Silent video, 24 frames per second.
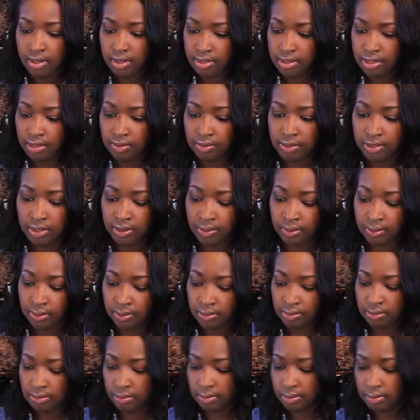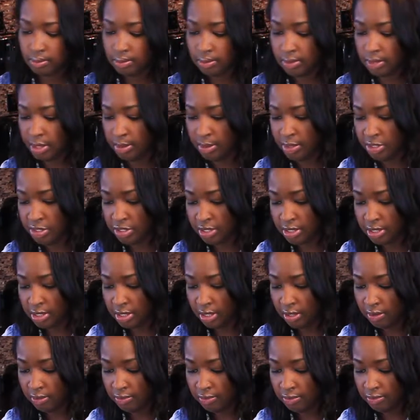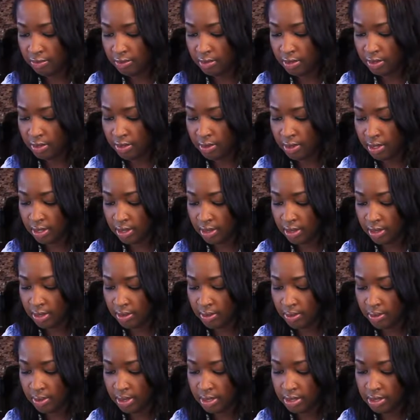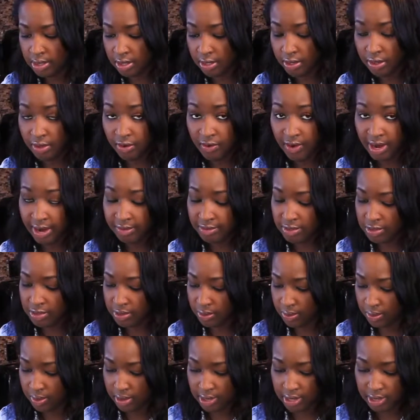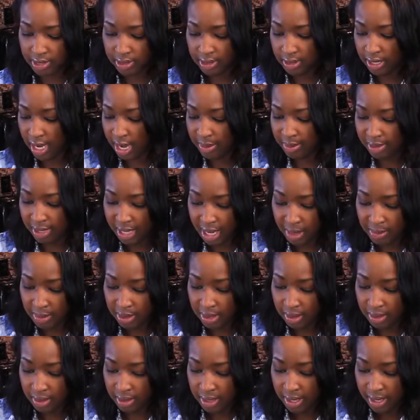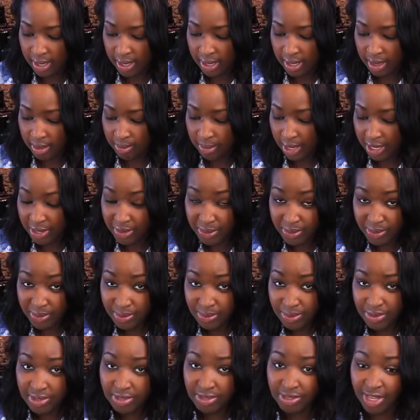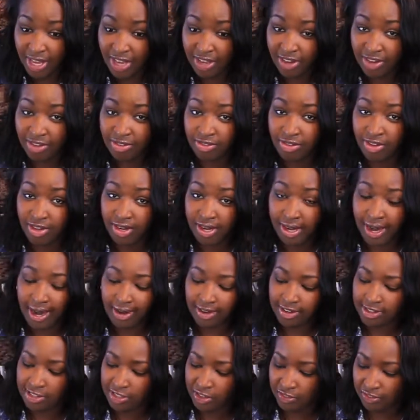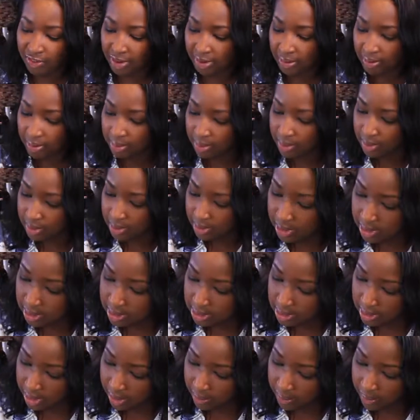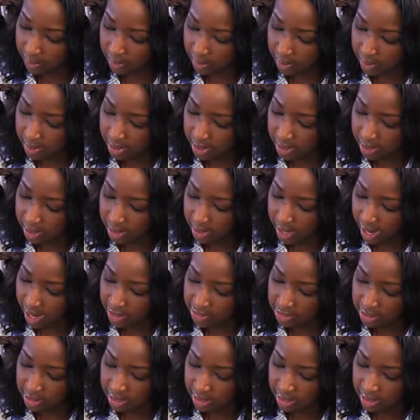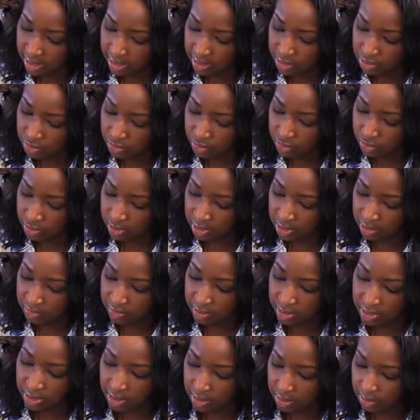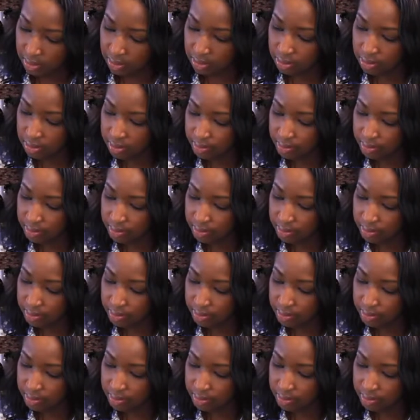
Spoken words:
So don't limit yourself. You can go into the craft store, Hobby Lobby, Michael's, and knock yourself out. So I actually think that looks really, really cute.